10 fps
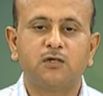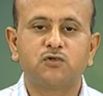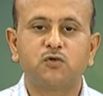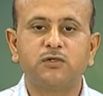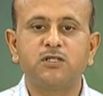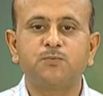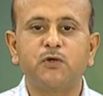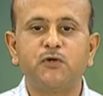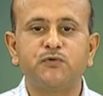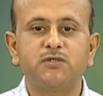So, this
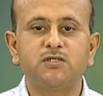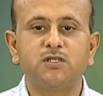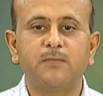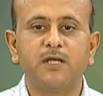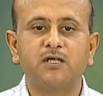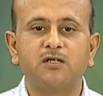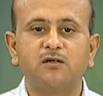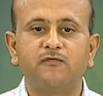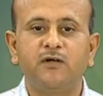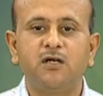produces a magnetic
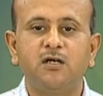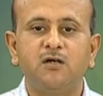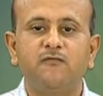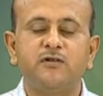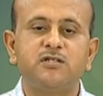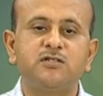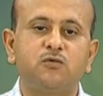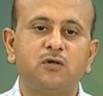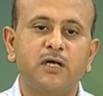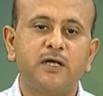field which is
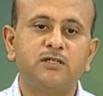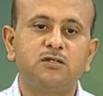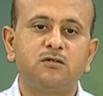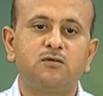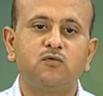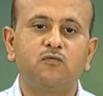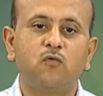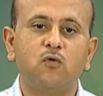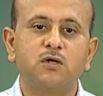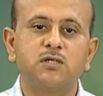utilized to
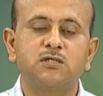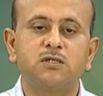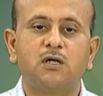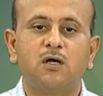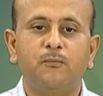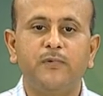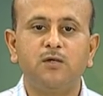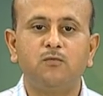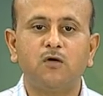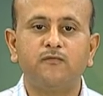focus a
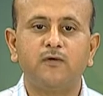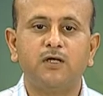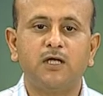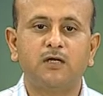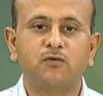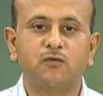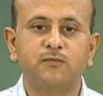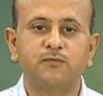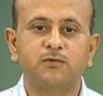beam of electrons.